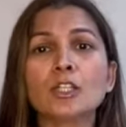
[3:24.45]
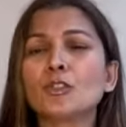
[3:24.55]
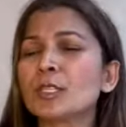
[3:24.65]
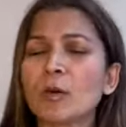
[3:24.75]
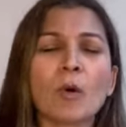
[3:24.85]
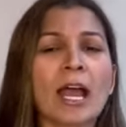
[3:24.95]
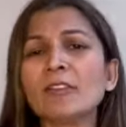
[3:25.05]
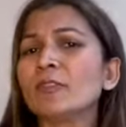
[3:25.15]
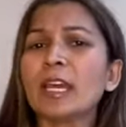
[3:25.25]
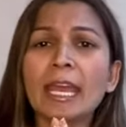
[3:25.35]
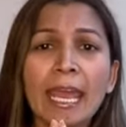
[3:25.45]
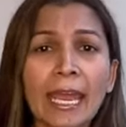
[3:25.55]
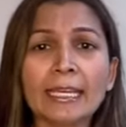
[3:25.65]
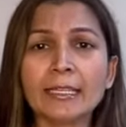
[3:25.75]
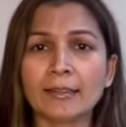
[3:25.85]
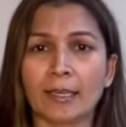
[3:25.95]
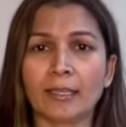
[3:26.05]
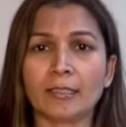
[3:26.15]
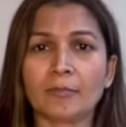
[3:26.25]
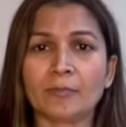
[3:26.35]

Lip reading: to survive anything.